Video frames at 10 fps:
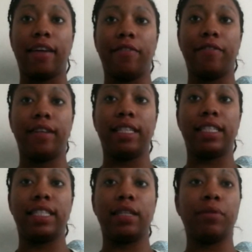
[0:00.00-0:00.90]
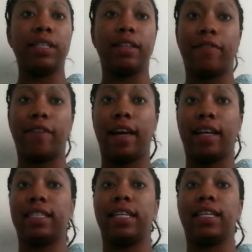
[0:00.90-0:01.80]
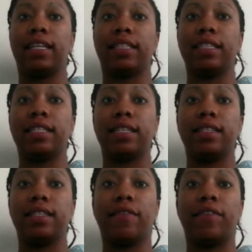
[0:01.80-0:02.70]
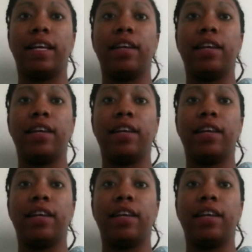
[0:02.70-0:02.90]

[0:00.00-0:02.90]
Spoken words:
Life is simply defined as the existence of